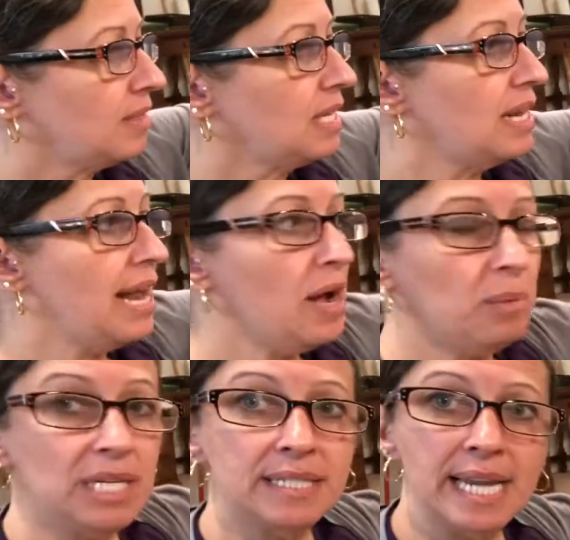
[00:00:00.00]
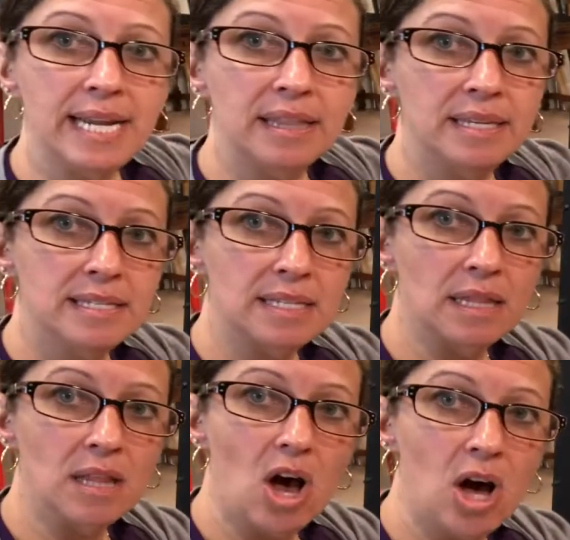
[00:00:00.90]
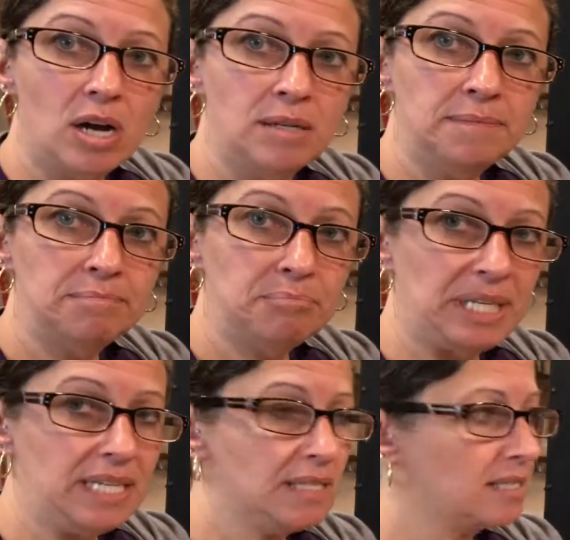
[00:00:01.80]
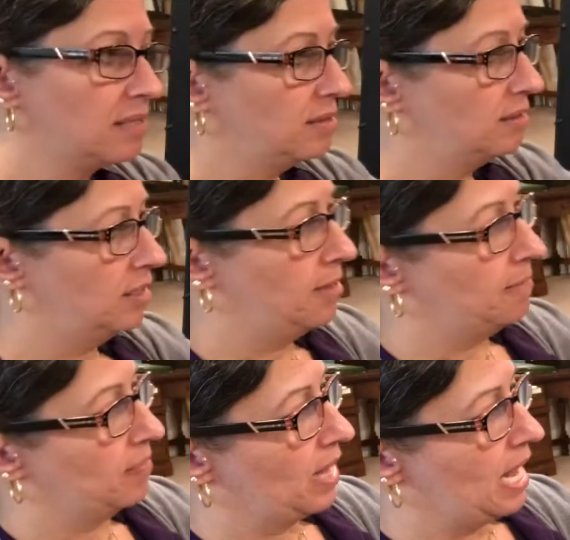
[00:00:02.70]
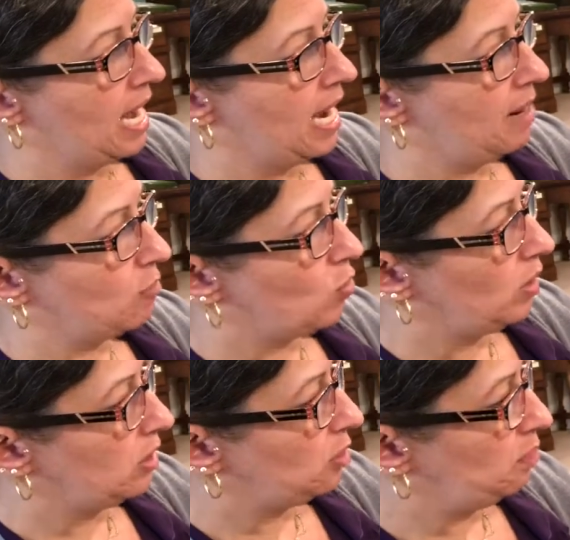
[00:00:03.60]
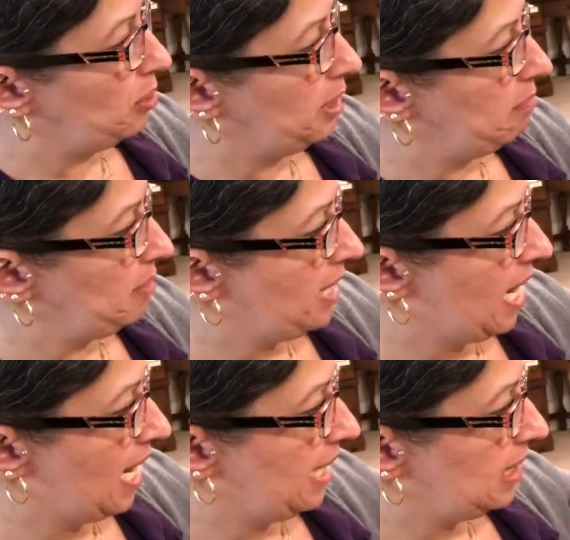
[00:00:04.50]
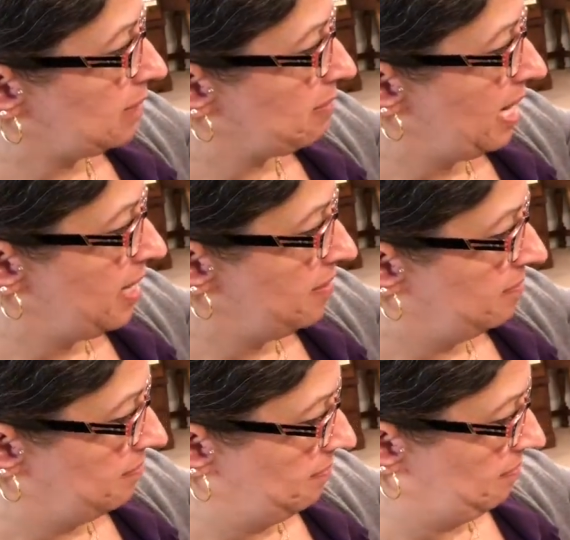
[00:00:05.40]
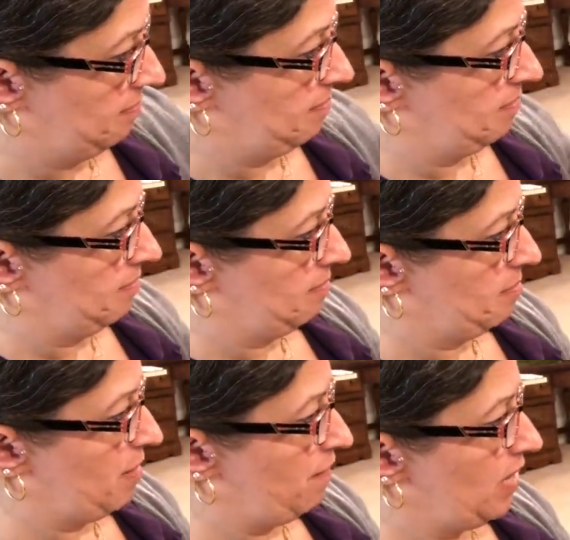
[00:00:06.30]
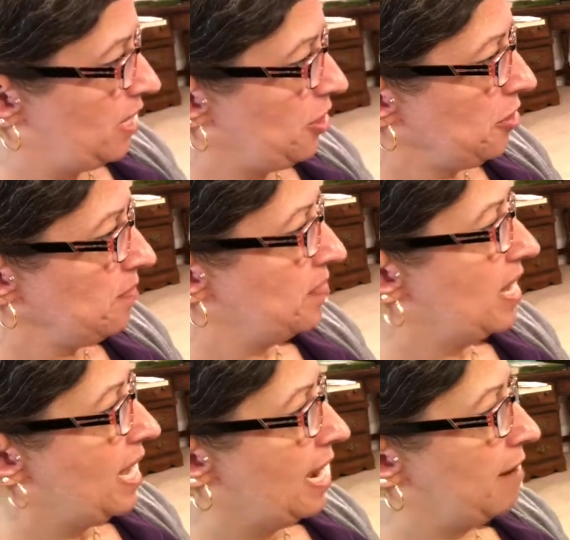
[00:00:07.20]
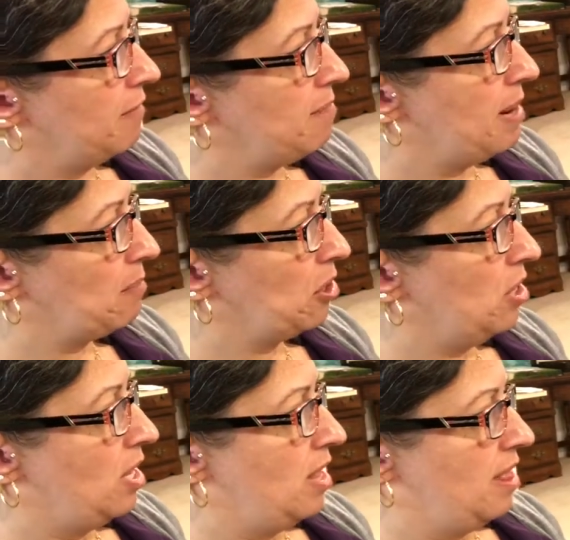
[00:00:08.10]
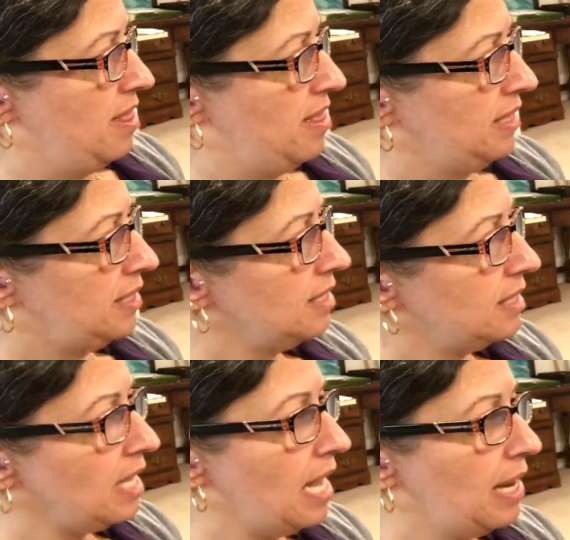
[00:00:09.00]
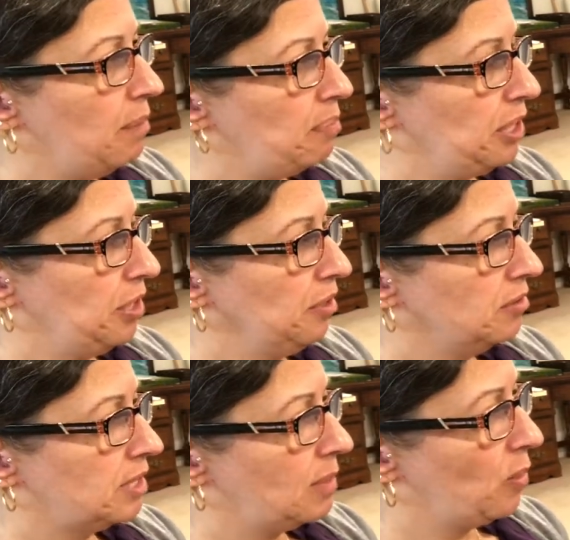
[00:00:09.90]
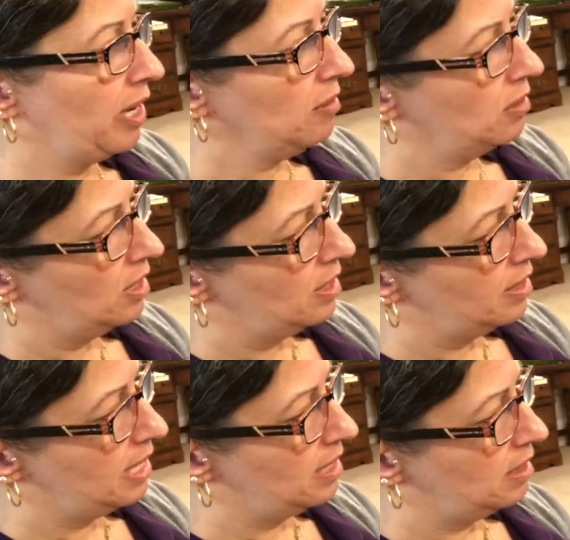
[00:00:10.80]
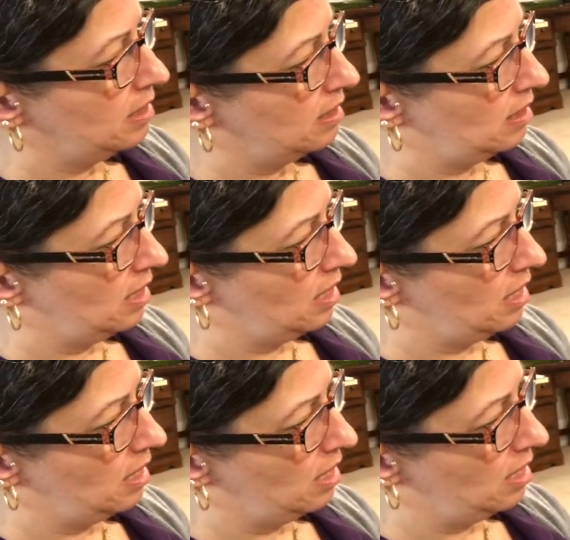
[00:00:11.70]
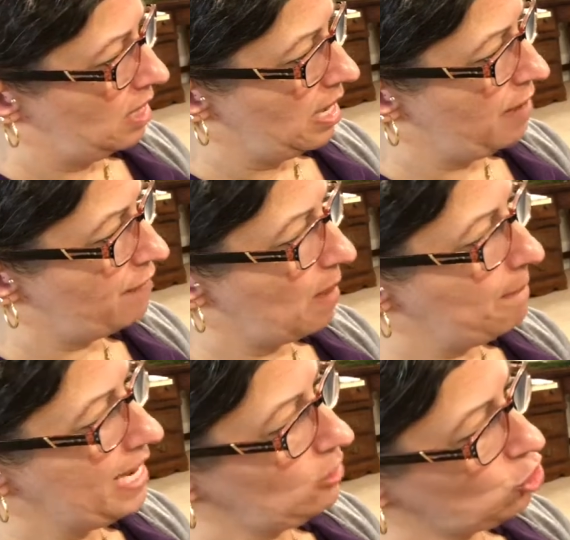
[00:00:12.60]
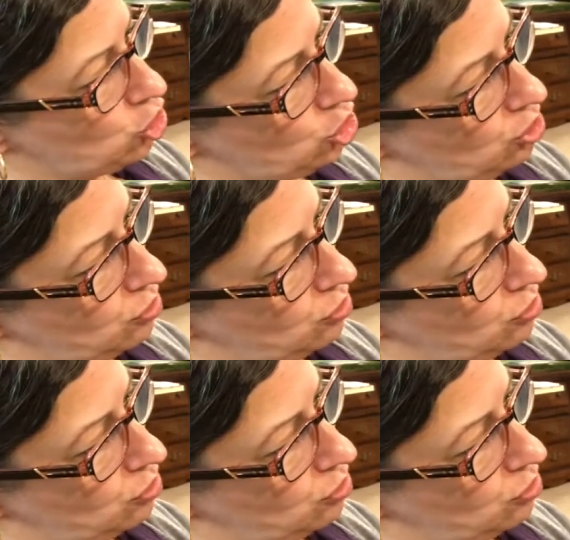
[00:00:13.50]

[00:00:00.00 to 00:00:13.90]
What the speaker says: now I'm gonna take this long piece and I'm going to put it behind my figure. And remember, this is the head up here somewhere. Then if I pinch